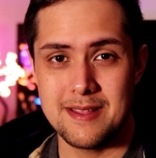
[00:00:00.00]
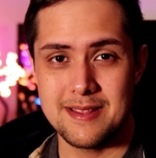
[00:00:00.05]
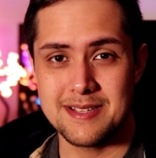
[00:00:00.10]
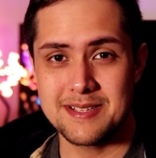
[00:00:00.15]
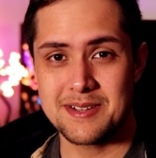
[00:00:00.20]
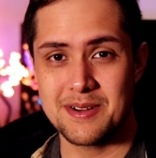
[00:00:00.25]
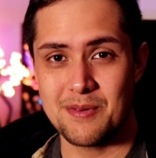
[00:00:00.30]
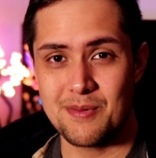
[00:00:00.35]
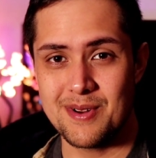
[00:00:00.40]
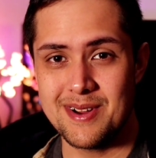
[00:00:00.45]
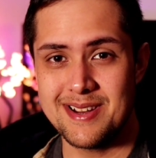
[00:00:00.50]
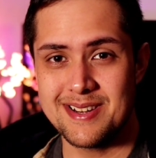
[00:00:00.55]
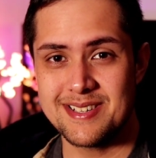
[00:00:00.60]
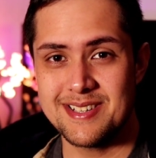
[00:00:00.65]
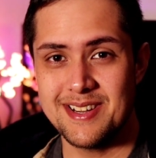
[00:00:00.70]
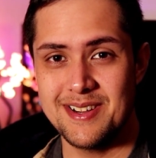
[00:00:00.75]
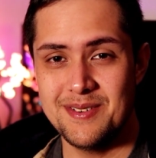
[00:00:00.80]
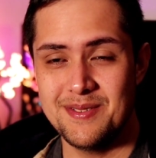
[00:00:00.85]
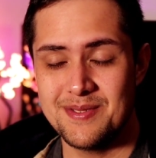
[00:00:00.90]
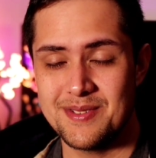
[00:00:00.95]
this Korean
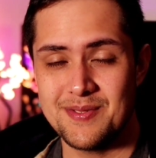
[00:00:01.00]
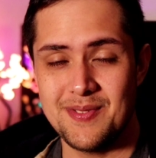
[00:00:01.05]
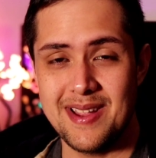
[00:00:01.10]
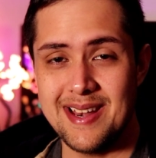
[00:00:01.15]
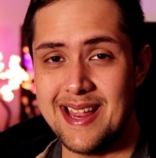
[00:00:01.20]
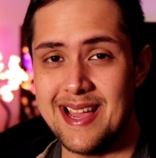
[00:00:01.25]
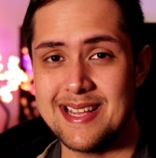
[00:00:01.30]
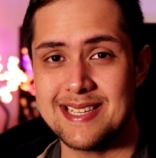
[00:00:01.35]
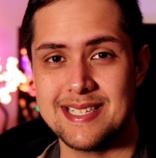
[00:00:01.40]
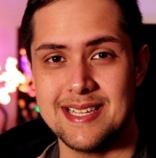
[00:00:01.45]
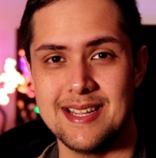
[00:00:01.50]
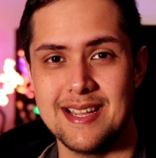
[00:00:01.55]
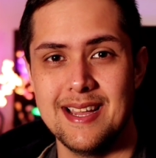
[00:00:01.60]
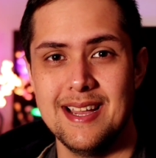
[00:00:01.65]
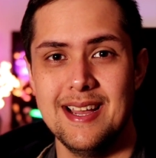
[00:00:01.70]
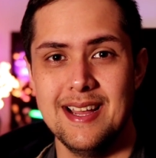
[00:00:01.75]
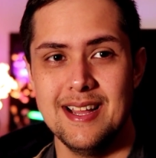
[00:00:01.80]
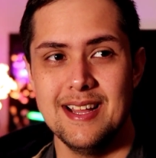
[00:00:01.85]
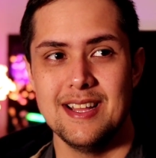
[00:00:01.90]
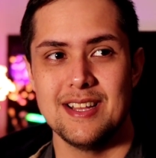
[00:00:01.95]
show. It's fantastic.
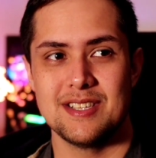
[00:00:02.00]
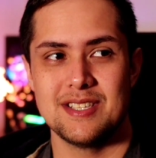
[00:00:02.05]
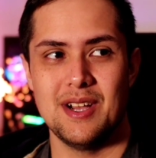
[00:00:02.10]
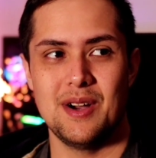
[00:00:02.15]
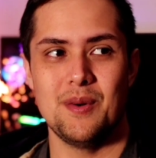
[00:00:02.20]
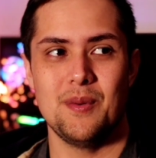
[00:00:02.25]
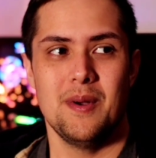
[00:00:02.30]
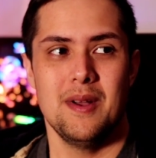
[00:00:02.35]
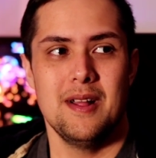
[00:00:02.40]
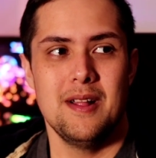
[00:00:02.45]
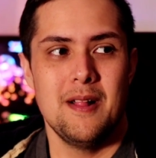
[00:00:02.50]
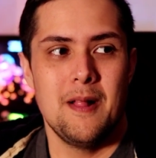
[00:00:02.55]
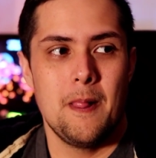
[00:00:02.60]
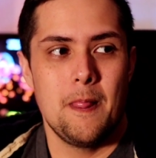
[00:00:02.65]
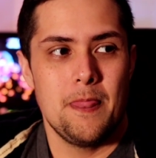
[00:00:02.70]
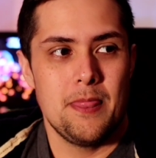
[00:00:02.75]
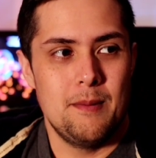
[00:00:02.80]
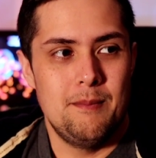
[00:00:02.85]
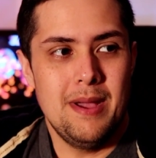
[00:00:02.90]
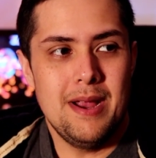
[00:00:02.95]
So
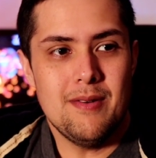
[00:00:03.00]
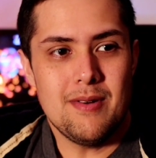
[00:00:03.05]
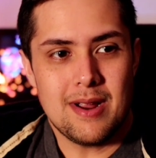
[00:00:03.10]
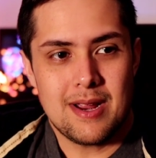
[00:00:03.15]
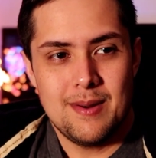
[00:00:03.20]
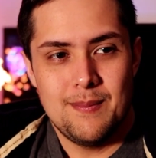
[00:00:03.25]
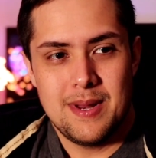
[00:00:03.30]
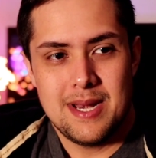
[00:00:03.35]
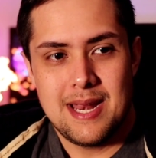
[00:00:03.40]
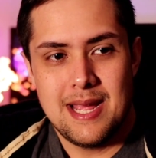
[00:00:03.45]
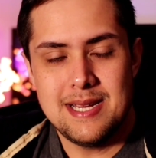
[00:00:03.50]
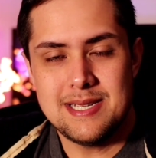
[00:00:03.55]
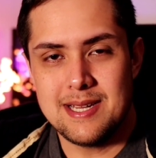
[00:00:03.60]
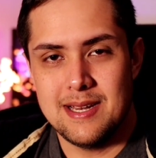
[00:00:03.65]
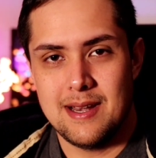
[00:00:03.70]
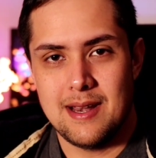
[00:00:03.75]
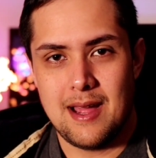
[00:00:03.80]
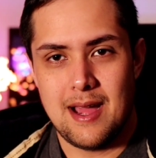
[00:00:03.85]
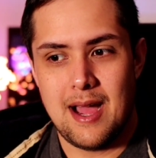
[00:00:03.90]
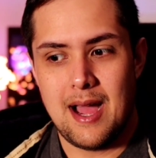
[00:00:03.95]
the main
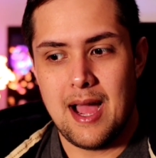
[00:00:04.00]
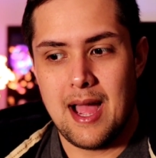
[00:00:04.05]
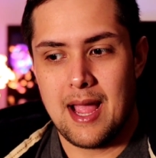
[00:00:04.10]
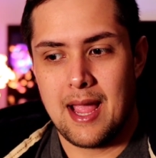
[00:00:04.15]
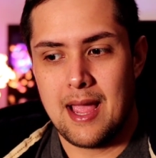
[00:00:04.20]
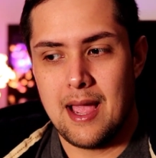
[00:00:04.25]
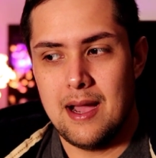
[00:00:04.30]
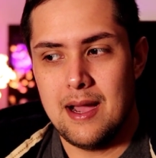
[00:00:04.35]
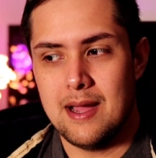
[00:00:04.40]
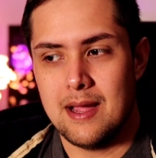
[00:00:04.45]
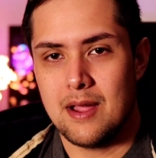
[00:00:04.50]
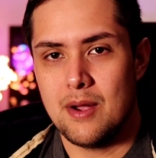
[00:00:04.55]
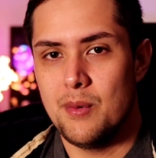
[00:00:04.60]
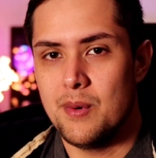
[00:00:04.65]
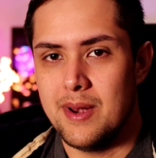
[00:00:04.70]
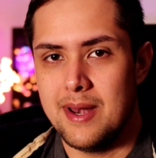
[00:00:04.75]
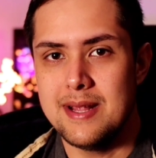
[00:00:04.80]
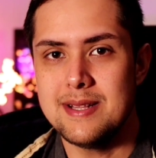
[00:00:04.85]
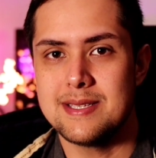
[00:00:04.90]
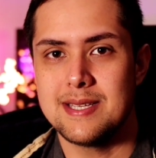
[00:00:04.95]
recommendation I got
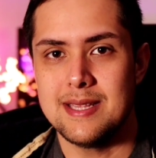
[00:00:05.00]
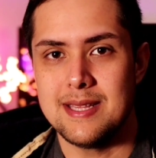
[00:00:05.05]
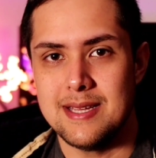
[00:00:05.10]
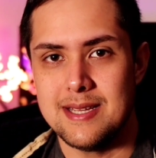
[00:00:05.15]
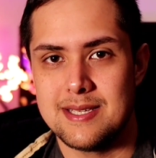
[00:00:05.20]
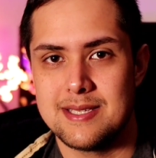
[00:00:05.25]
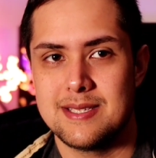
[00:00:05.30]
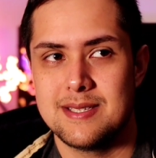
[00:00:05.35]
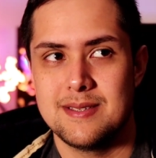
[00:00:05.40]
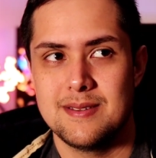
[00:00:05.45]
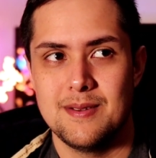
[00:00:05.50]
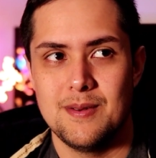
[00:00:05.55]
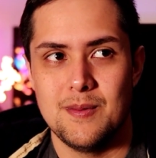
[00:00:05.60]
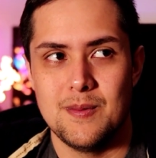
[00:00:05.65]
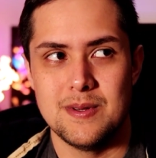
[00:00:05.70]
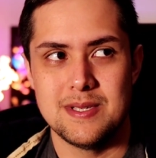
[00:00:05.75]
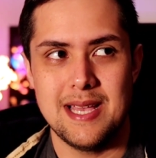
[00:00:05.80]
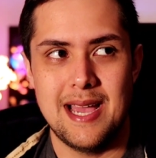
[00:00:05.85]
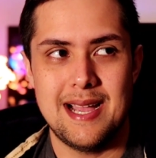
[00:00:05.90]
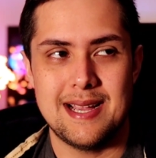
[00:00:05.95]
going into this
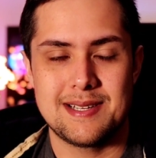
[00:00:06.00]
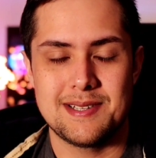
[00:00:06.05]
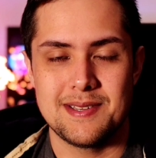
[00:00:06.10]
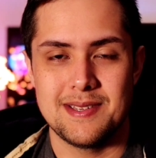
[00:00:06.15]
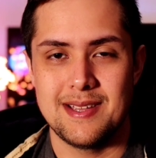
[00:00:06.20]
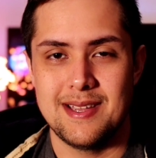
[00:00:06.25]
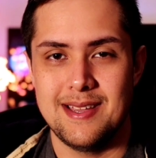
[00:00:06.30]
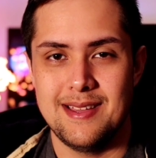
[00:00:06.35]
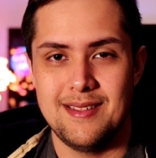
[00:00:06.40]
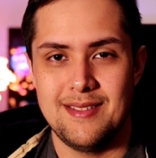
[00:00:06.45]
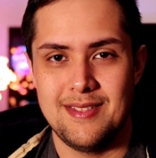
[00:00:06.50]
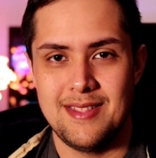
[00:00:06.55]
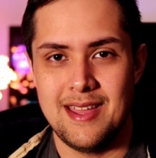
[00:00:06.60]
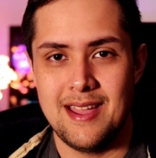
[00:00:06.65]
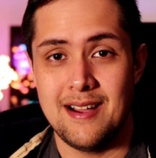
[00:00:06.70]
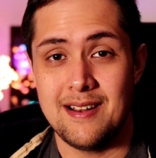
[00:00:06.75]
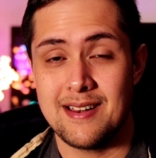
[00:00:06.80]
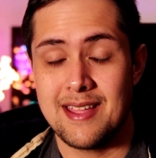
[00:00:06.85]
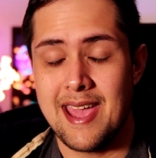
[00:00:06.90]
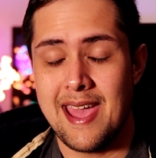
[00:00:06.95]
was actually
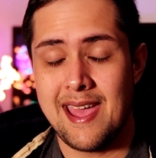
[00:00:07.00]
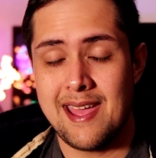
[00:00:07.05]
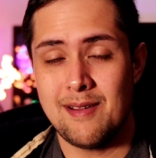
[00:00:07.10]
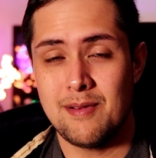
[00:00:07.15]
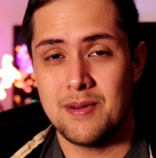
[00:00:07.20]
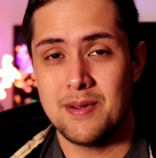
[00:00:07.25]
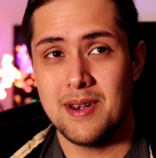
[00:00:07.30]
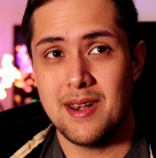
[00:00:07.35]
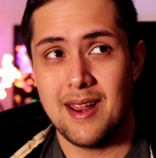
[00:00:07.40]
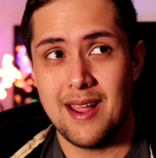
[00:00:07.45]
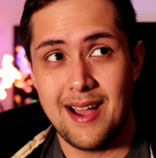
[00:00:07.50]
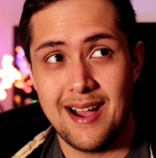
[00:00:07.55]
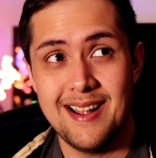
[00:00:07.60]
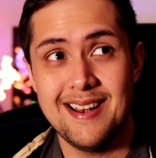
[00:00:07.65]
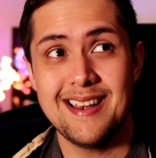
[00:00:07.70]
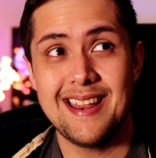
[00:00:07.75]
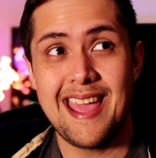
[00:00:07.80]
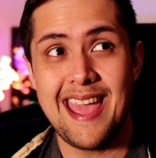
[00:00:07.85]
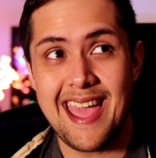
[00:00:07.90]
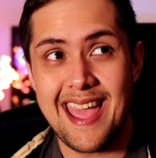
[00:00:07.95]
the
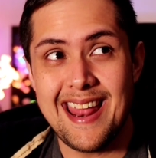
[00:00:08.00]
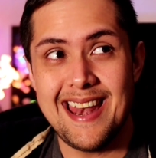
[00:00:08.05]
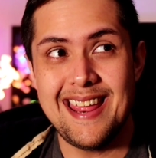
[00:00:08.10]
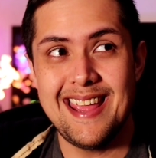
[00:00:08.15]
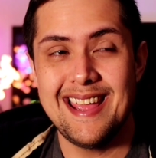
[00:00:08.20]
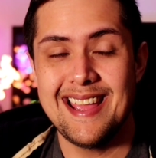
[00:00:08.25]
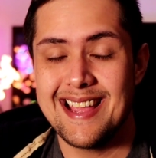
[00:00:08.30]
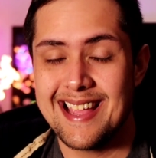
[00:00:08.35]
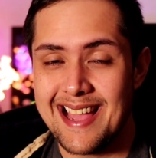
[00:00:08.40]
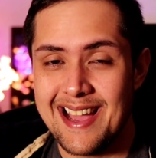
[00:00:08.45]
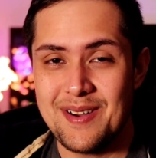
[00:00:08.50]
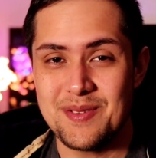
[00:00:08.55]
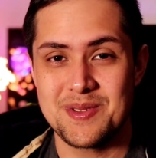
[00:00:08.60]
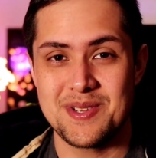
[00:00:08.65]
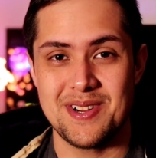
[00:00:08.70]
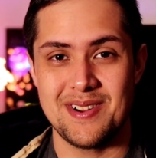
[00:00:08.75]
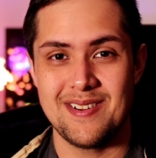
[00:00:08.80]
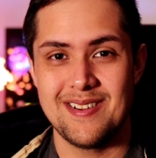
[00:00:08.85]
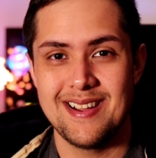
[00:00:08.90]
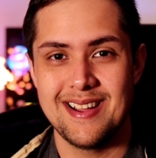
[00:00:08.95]
Uncanny
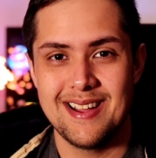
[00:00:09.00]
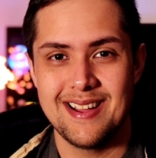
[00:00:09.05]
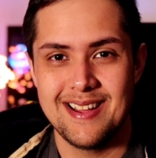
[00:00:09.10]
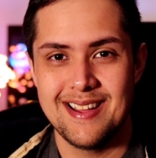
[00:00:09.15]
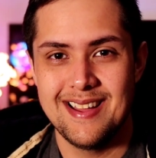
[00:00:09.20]
Counter.